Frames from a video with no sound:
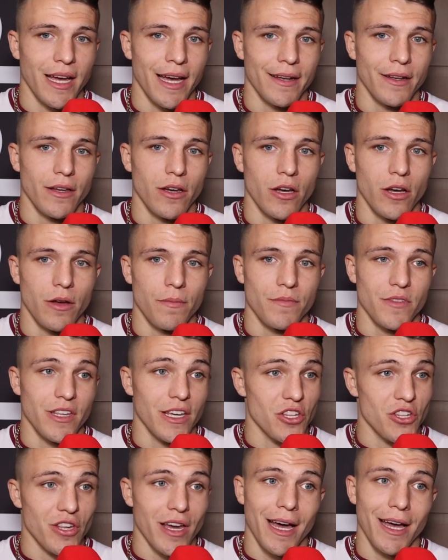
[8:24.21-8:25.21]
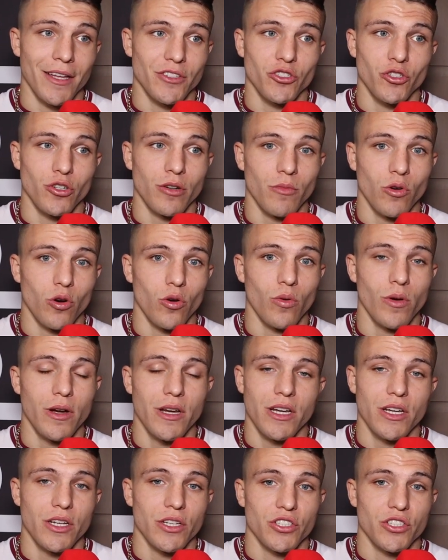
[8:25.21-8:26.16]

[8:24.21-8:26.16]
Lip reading: and shout out to them all.